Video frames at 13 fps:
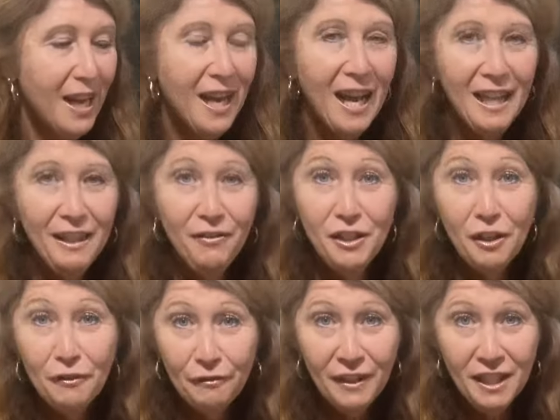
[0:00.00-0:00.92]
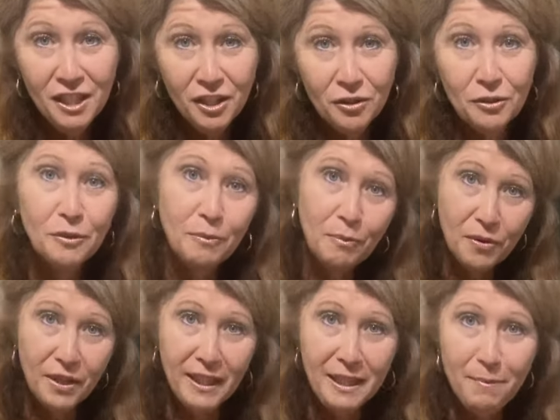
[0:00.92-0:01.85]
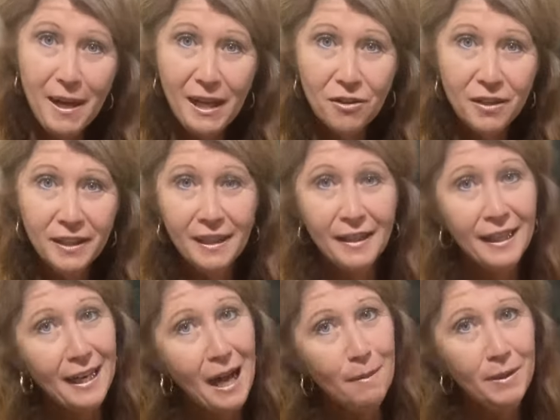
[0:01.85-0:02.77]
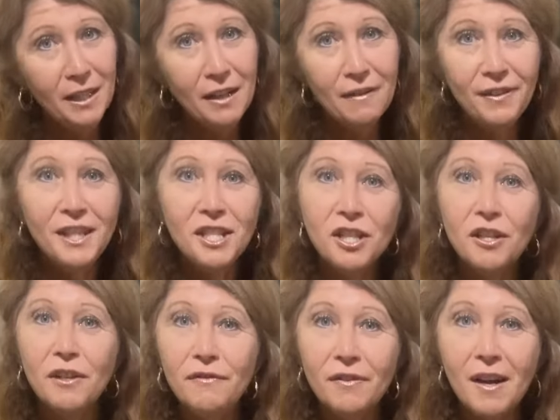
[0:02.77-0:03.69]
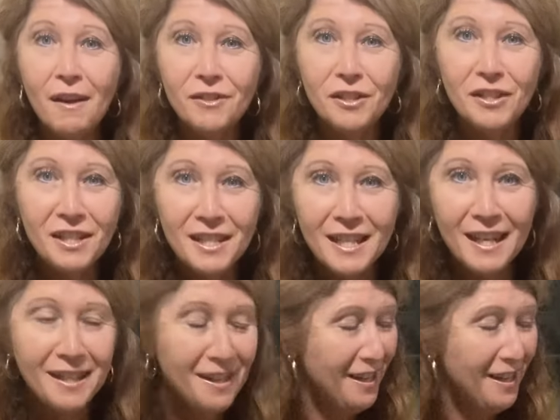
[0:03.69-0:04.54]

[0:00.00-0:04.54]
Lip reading: and if you don't finish it all, put the lid back on, and then hubby and I finish it off for afternoon tea.